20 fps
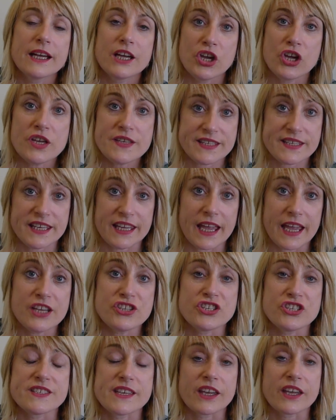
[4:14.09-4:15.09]
her
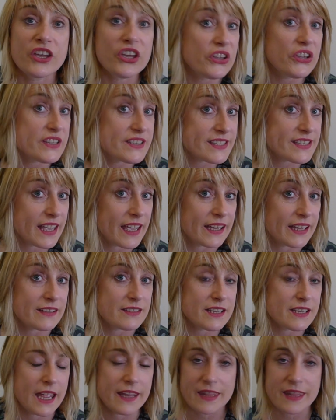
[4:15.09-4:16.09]
CH is a k
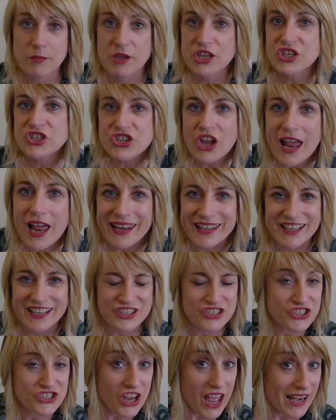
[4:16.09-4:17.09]
sound, and they meet Charlotte,
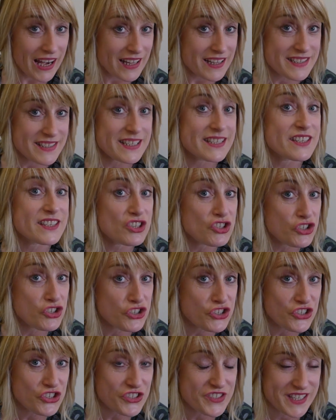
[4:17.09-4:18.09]
and Charlotte's is a
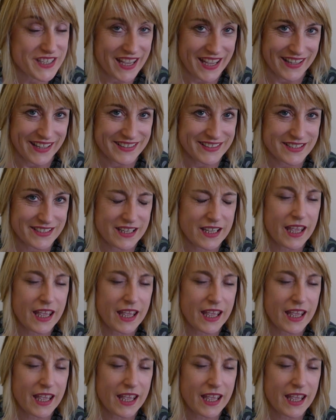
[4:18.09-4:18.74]
sh sound.